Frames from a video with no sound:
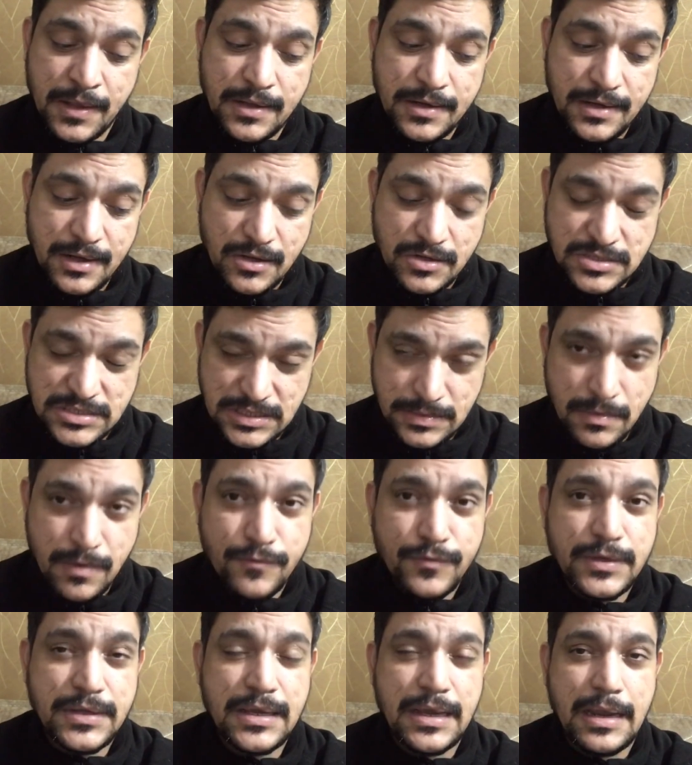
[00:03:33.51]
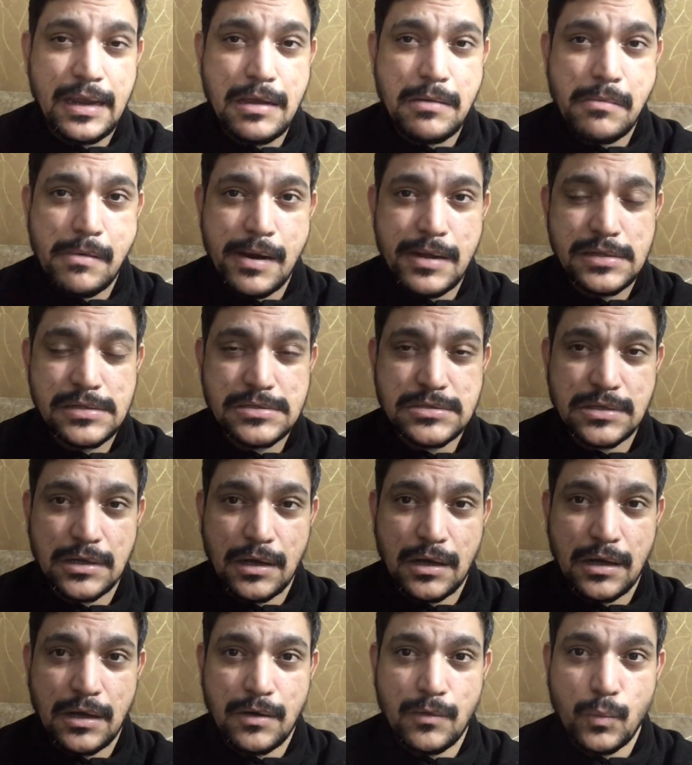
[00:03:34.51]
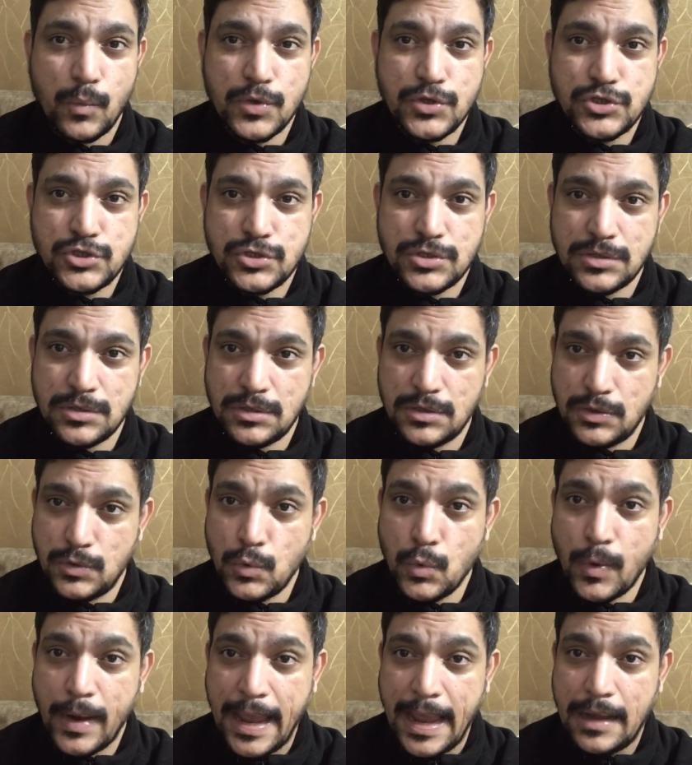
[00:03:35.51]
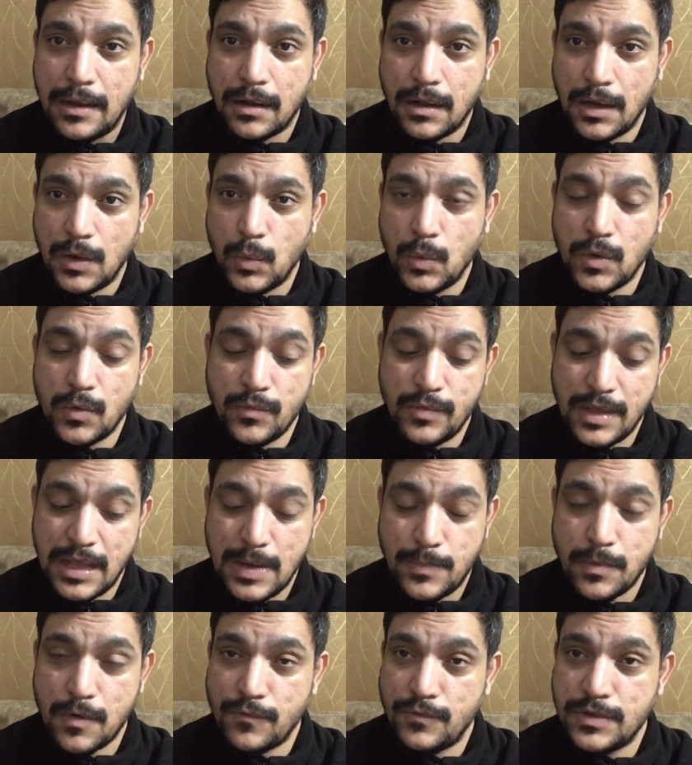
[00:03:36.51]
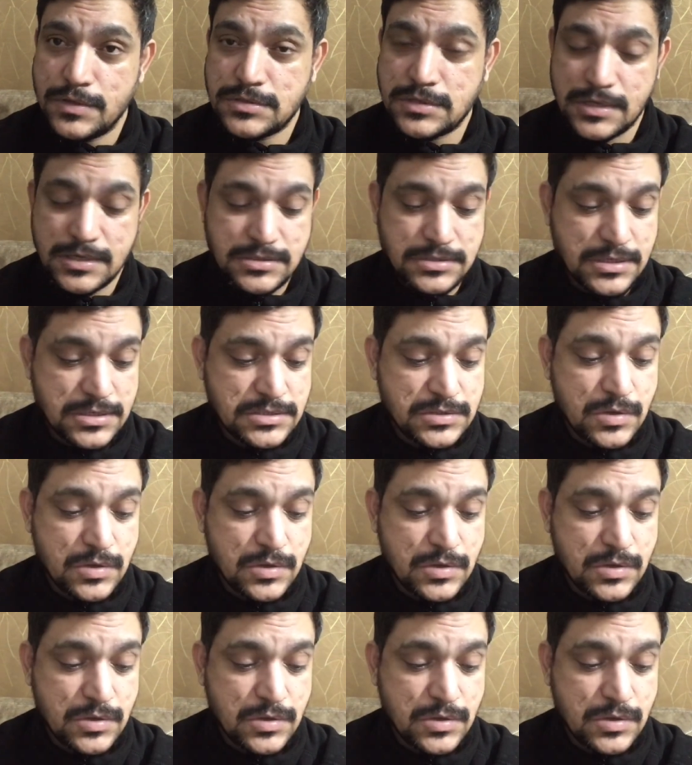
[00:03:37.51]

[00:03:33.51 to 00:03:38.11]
Now, some of the air miles which you can convert with the help of this is this.